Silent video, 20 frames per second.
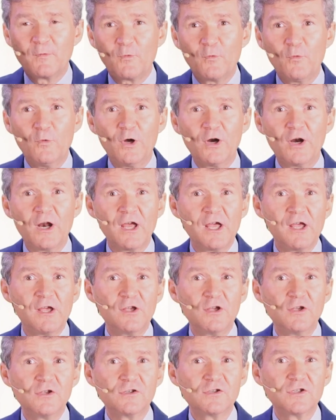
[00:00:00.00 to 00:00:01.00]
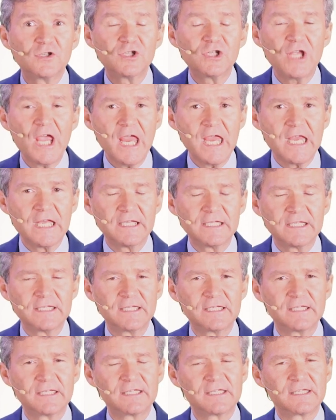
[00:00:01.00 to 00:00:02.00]
were
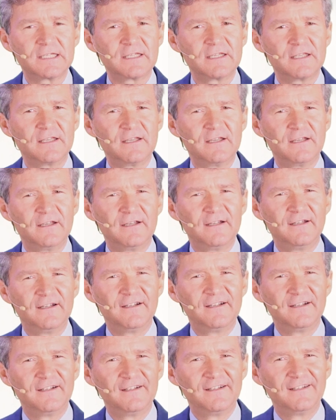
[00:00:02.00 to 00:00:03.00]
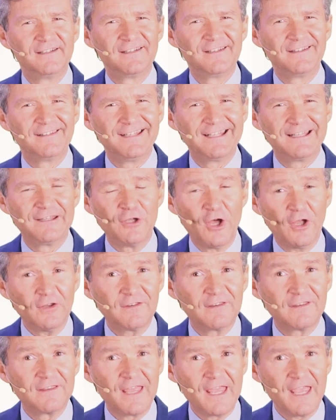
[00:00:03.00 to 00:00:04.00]
saints? Did not
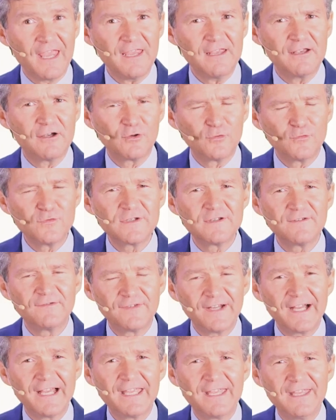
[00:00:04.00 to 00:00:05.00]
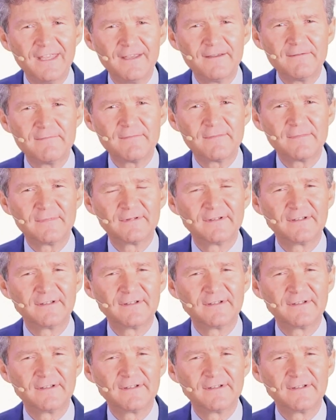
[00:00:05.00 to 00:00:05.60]
they crucify him?